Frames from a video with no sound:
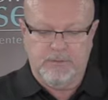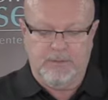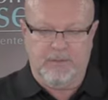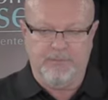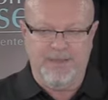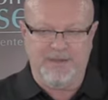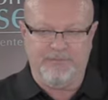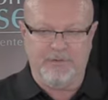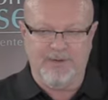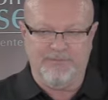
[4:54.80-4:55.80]
Now, a
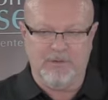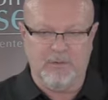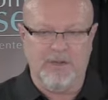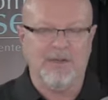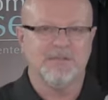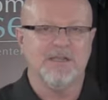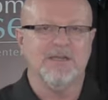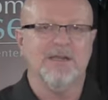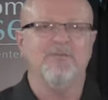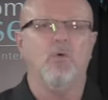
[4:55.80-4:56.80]
metaphor never
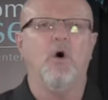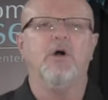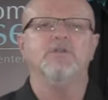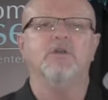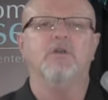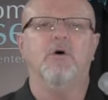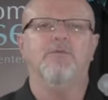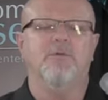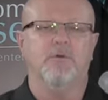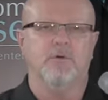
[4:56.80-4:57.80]
walks on all
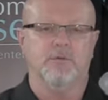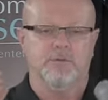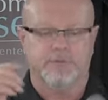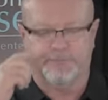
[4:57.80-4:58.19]
fours.